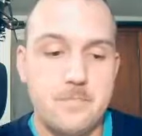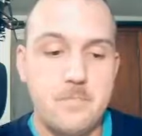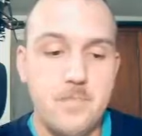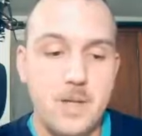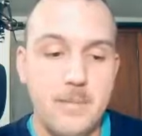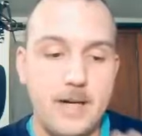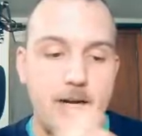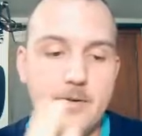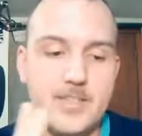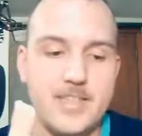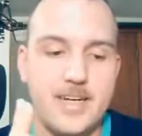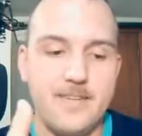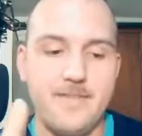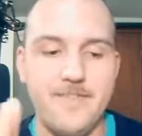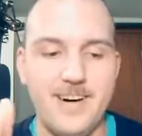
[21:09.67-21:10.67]
But I always
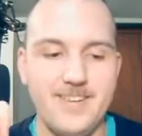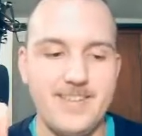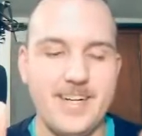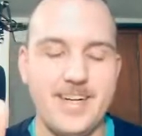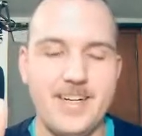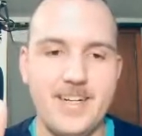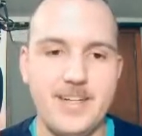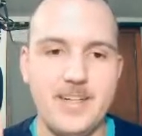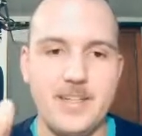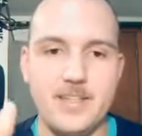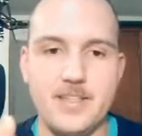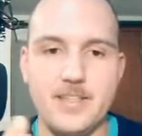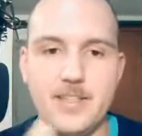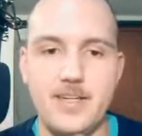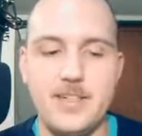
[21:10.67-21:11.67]
kind of felt like, like
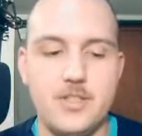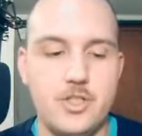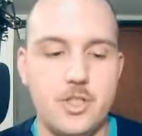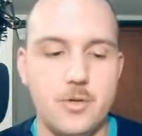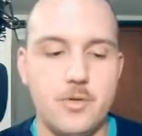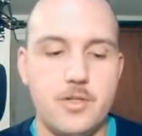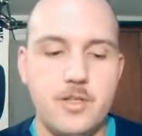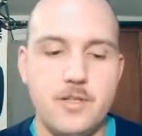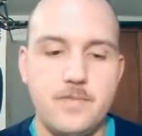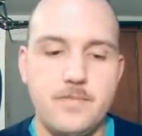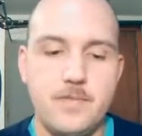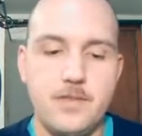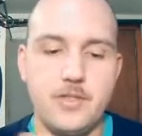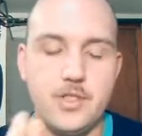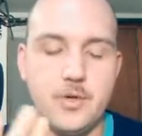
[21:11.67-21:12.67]
a
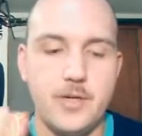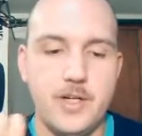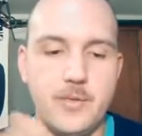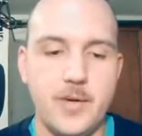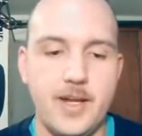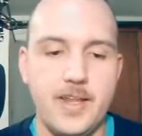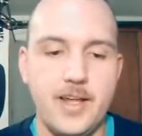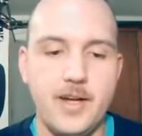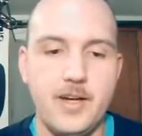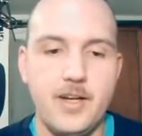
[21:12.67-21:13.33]
joking way that